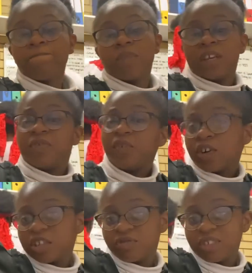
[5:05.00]
this
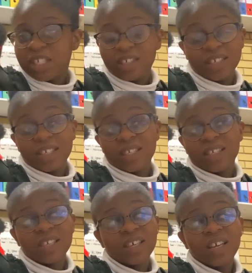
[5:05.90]
vlog is really
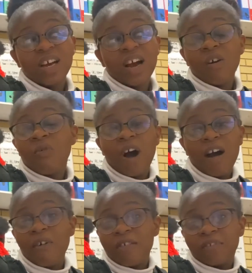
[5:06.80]
just
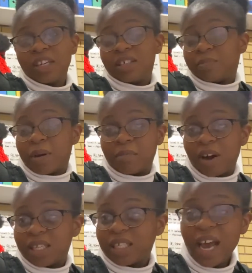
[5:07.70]
how I really spent
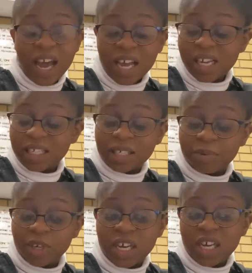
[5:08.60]
my day, to
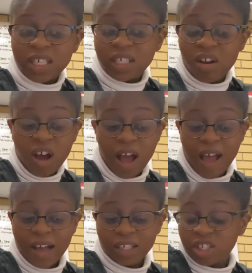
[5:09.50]
be honest.
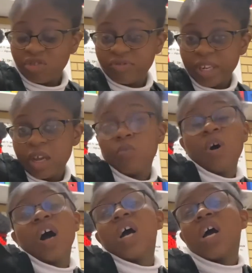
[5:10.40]
Like, it's just really
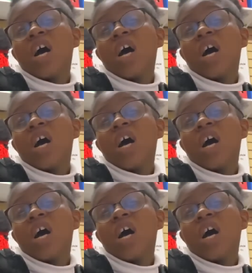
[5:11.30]
what,